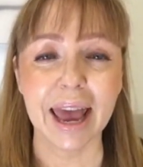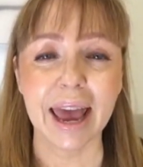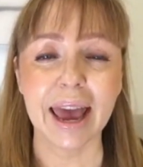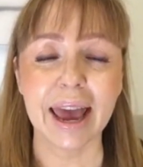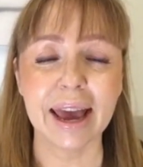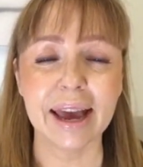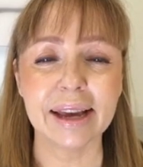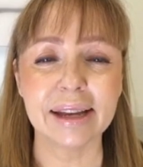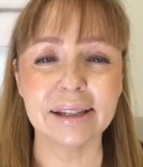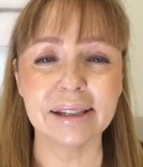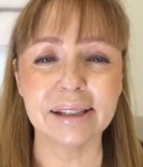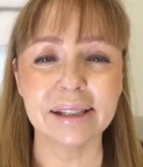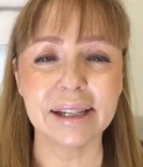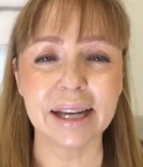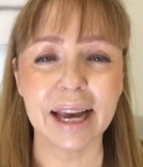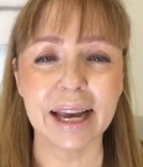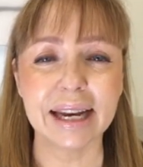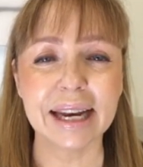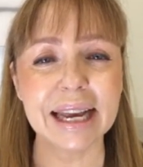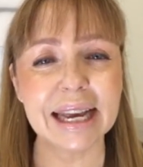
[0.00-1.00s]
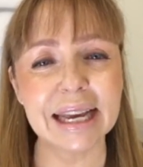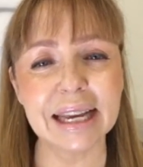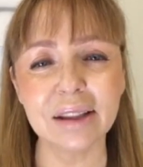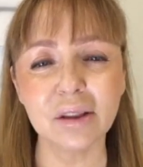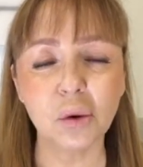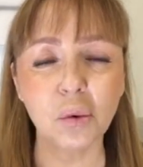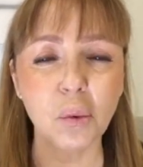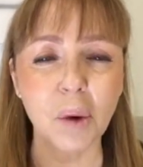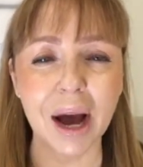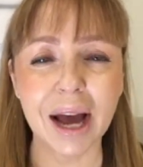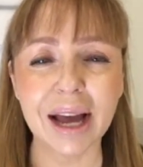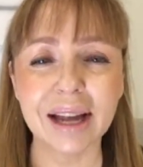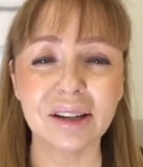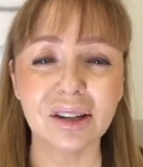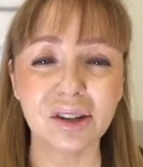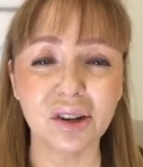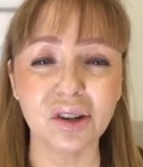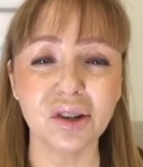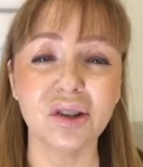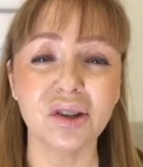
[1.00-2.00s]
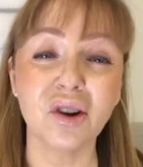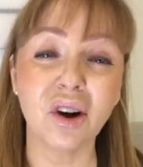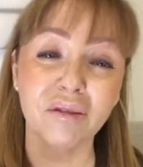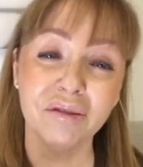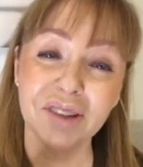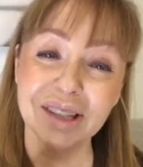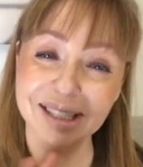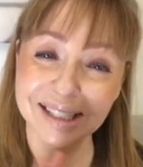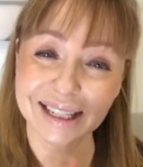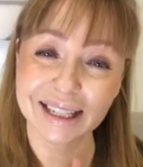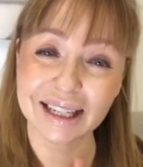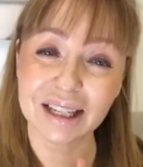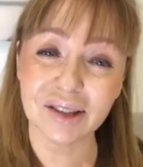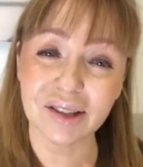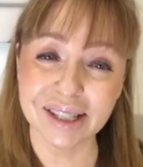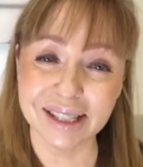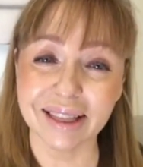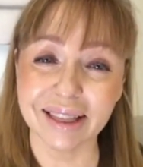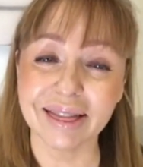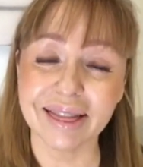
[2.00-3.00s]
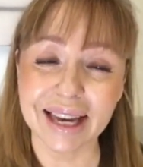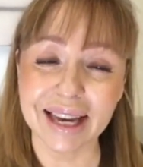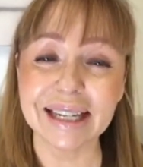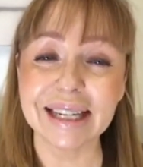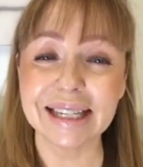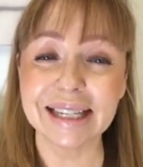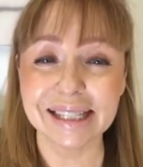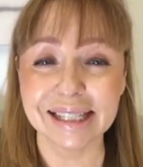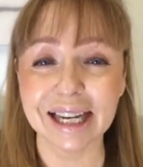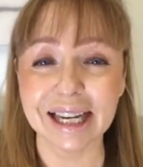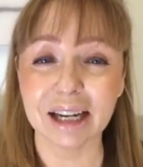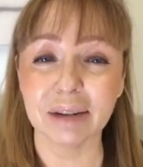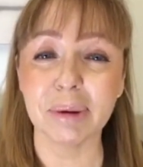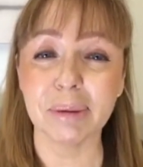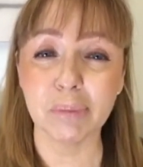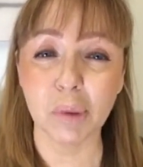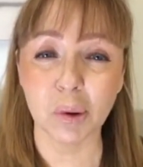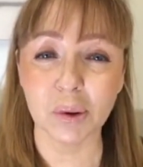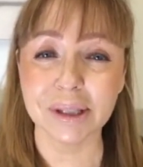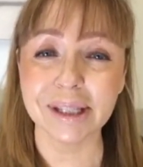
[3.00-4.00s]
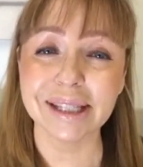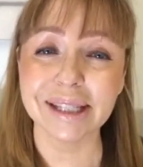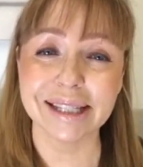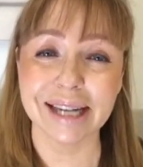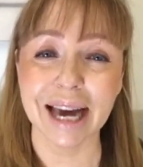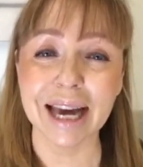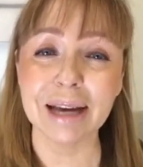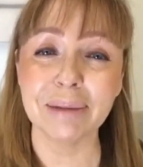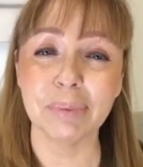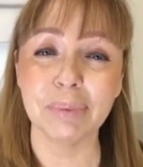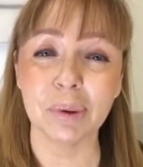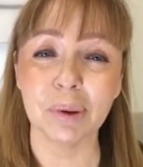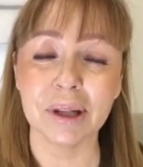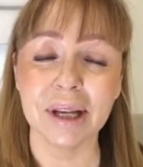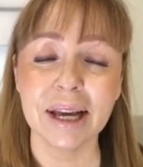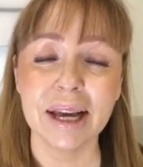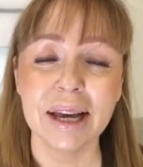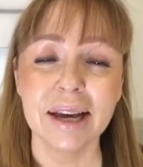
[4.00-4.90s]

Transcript: And either one, obviously your synthetic is going to be more stable.